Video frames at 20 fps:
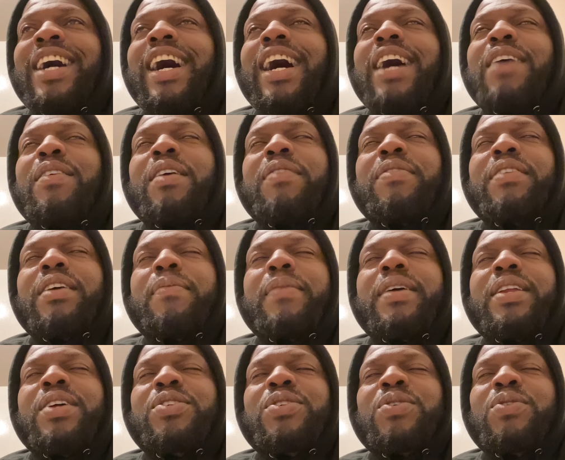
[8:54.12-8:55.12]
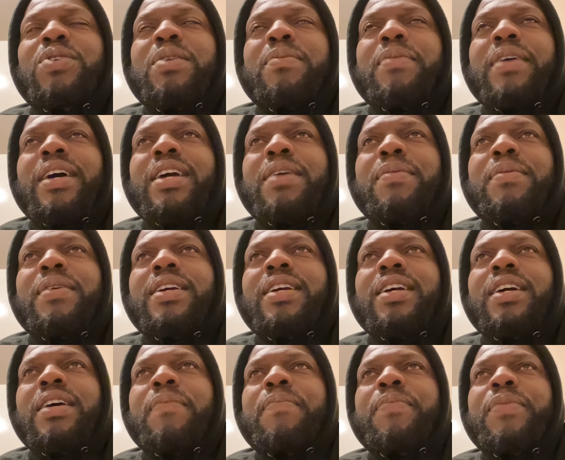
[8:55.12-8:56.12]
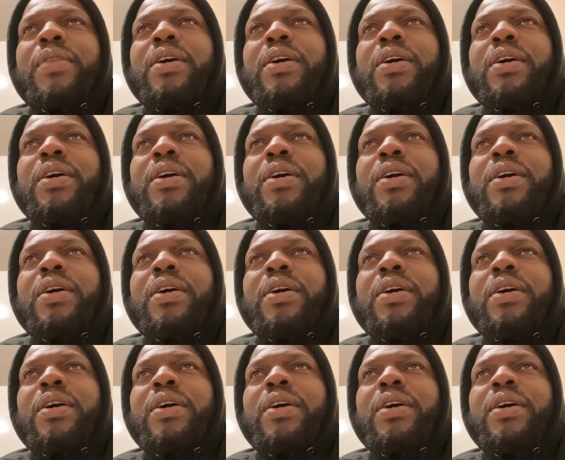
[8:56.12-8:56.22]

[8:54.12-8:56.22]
I, think I made a joke about it, but yeah.